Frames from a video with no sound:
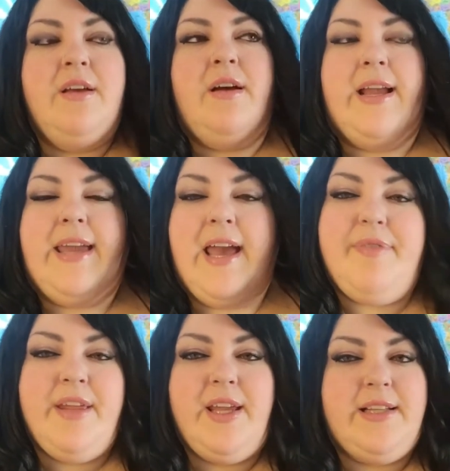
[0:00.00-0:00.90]
I
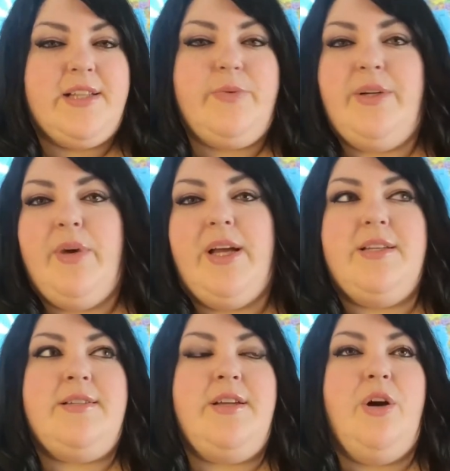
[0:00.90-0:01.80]
kept thinking that's what it
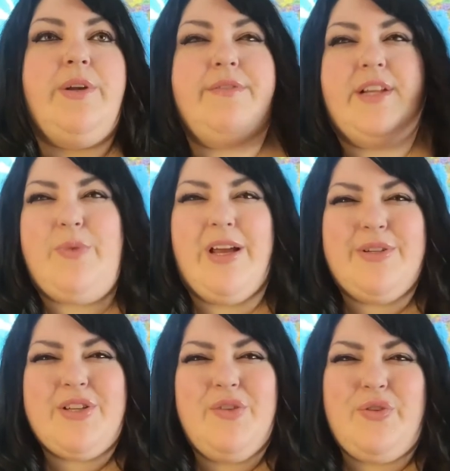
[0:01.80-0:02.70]
was, you know? Even that's why I
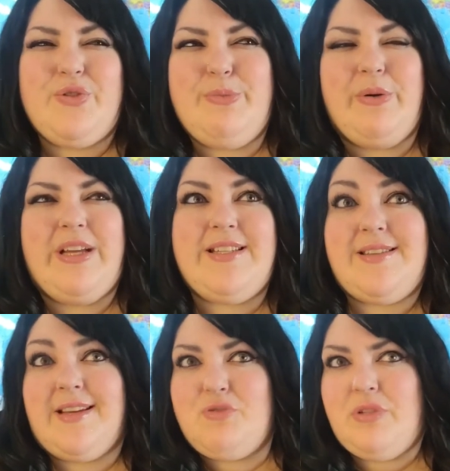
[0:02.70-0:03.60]
was confused about, is
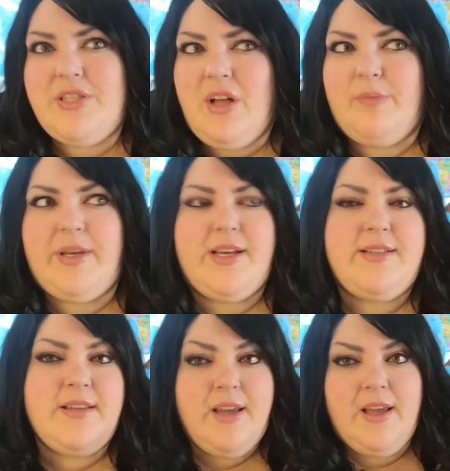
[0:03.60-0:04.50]
this sexual assault?
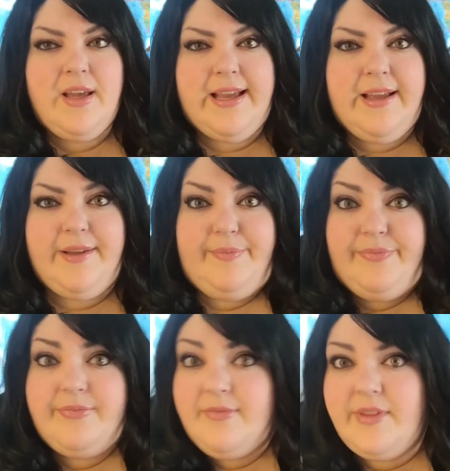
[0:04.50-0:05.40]
Because
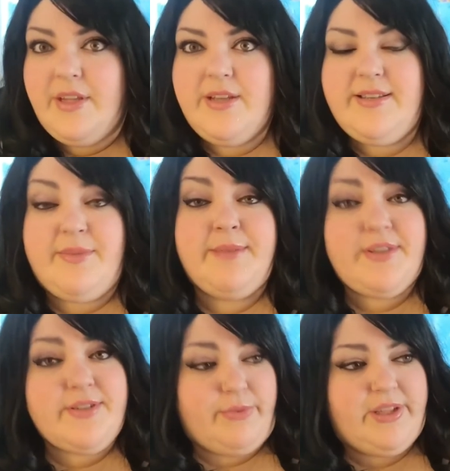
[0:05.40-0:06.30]
sometimes
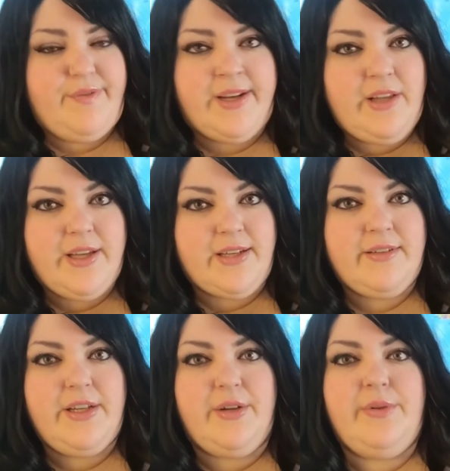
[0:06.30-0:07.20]
there's a really fine line,
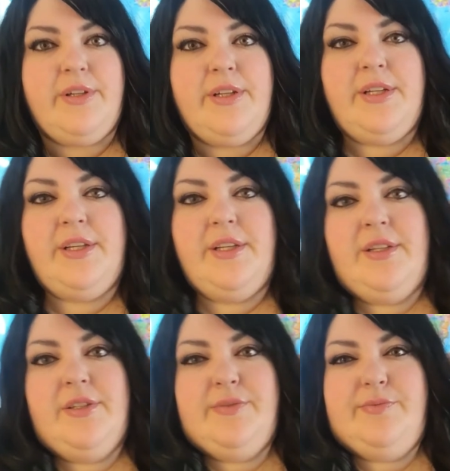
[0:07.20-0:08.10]
you know?
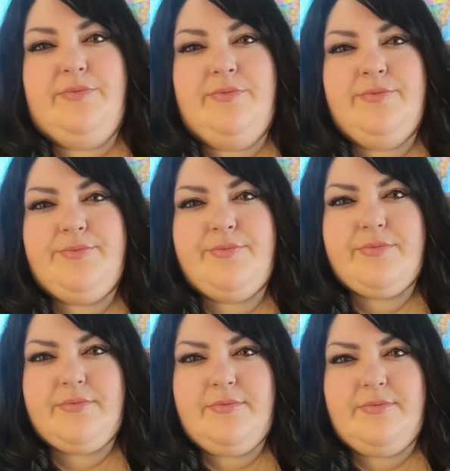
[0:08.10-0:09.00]
And
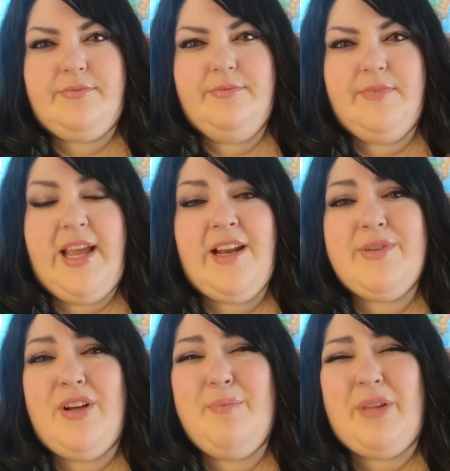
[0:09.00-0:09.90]
I
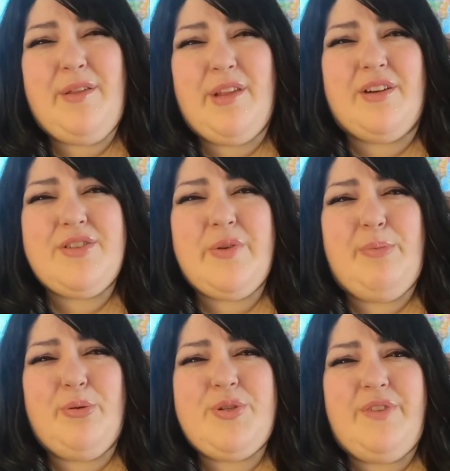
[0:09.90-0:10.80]
was on blood thinner, so I
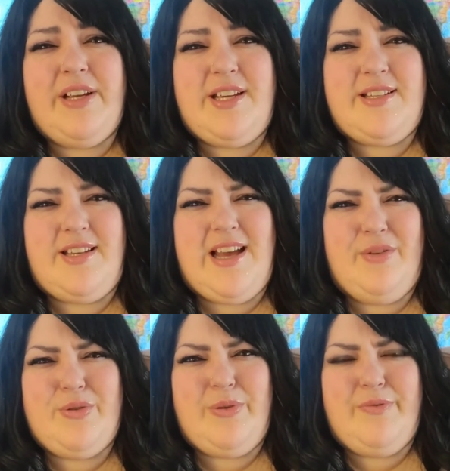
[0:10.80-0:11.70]
bruised very easy. Yeah,
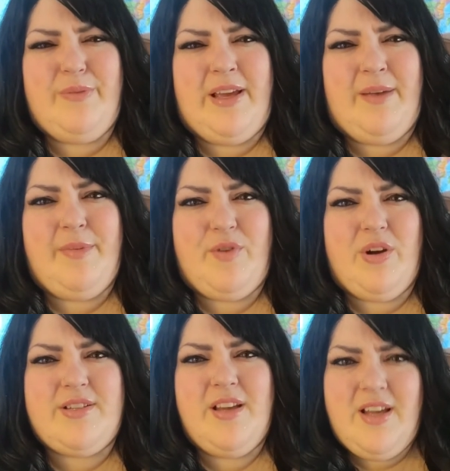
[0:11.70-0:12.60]
those were from him, of
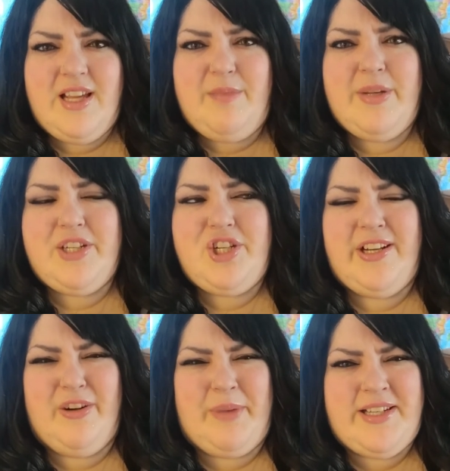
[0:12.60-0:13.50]
course. He beat the shit
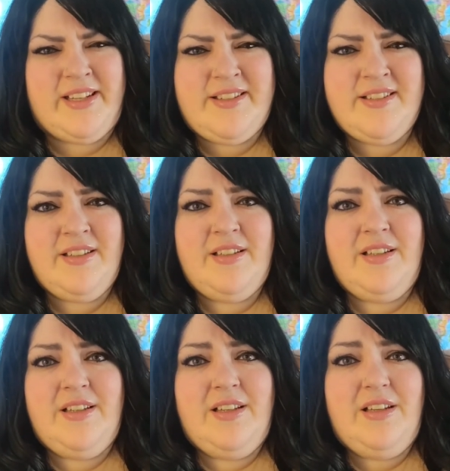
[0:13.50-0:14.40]
out of my tits.
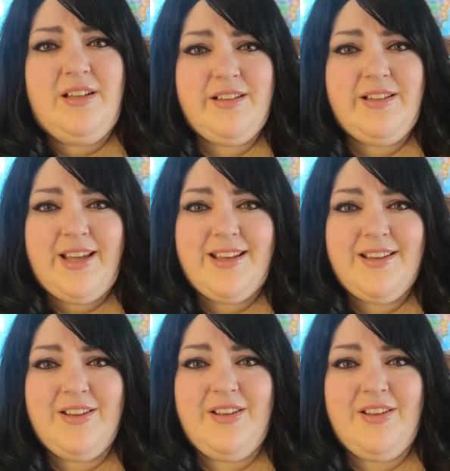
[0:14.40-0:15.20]
It